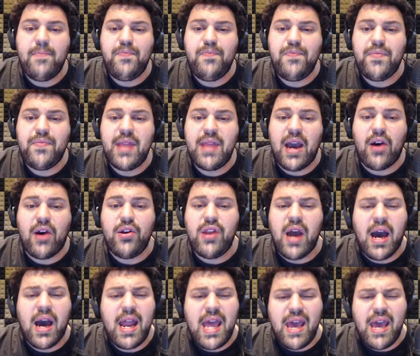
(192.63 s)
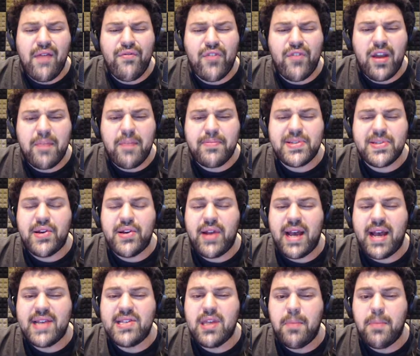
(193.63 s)
now, not every episode
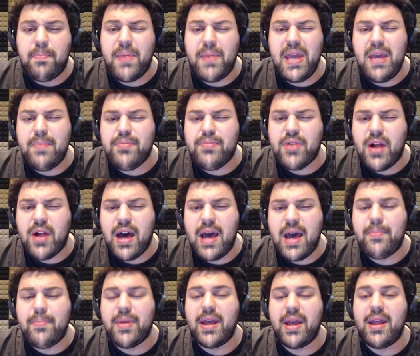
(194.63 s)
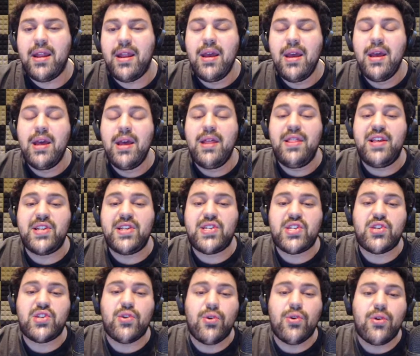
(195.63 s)
has the B plot, but this
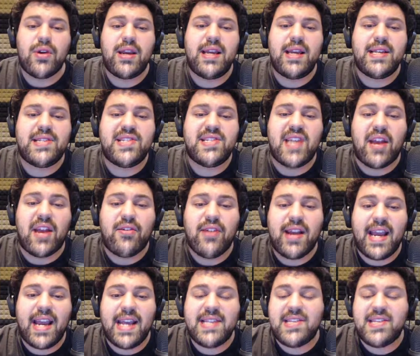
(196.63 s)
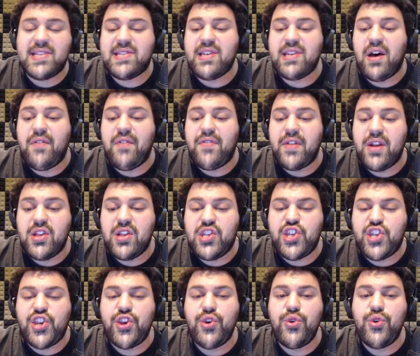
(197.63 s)
story segregates itself into
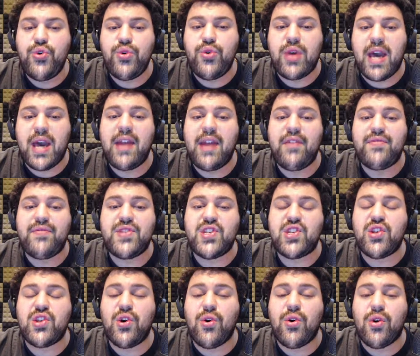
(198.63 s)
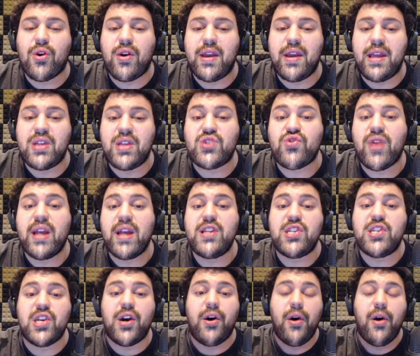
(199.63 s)
2 kind of stories, right?
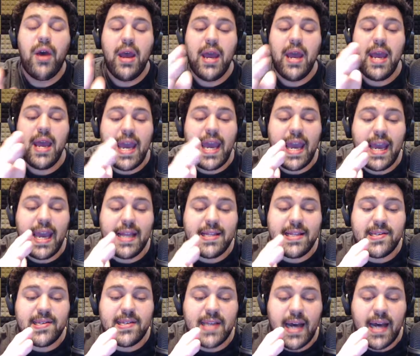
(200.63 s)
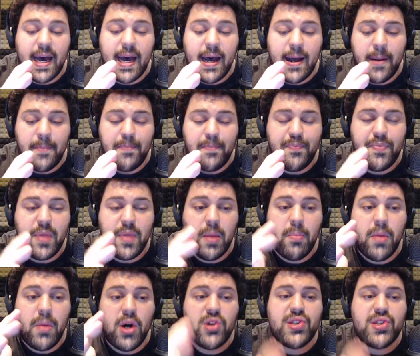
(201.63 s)
So it's
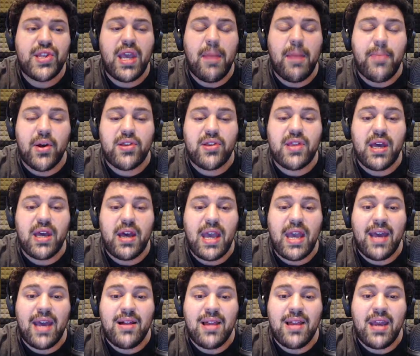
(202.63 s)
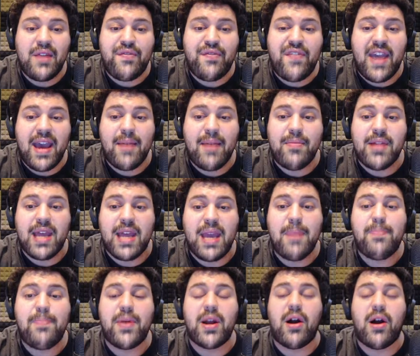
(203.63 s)
mostly about the alien family,
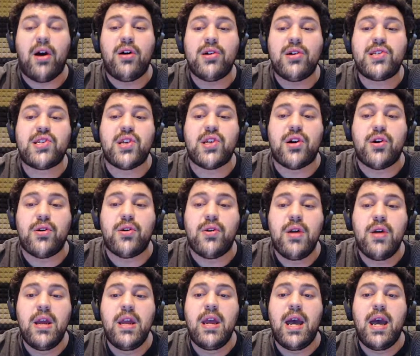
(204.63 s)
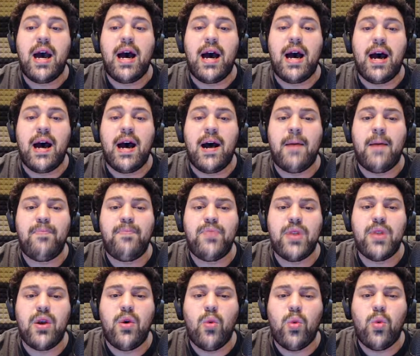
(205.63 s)
but also, I
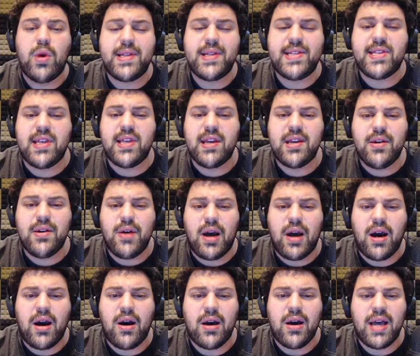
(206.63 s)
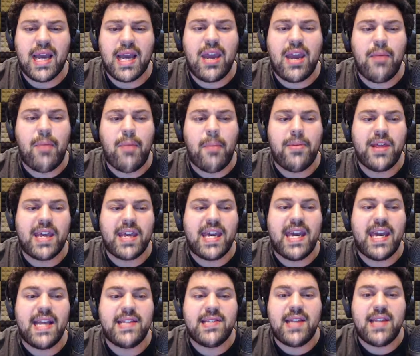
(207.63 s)
can't remember the
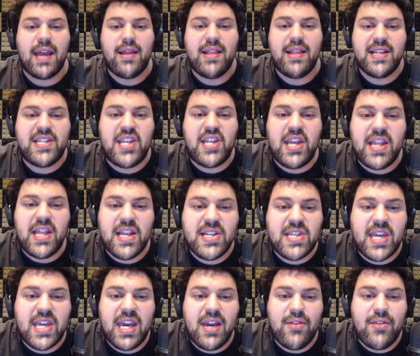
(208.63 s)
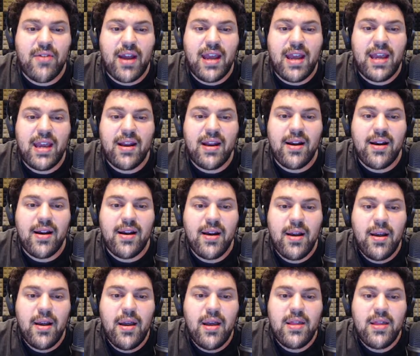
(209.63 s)
kid's name. See this kid right here,
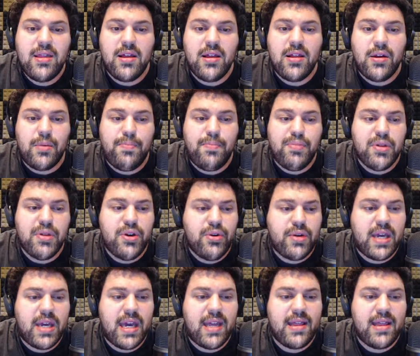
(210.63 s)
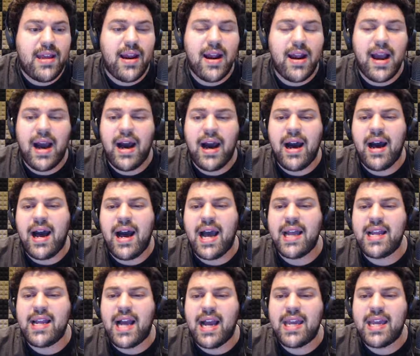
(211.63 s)
the little blue kid there.
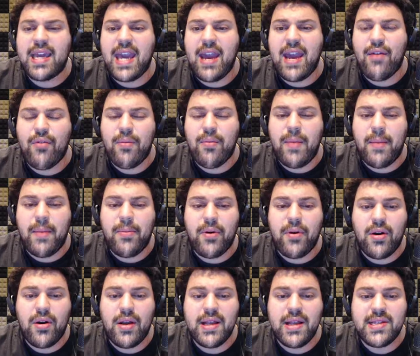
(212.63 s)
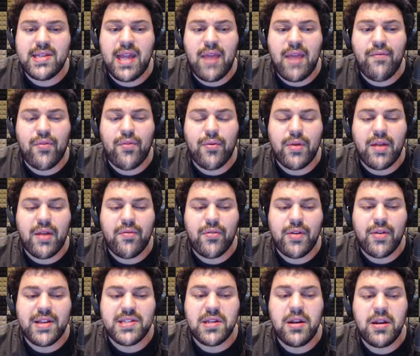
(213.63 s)
I can't remember his name for whatever
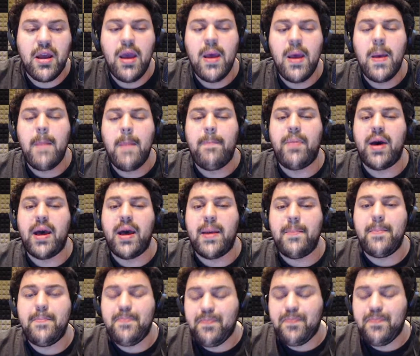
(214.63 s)
reason, but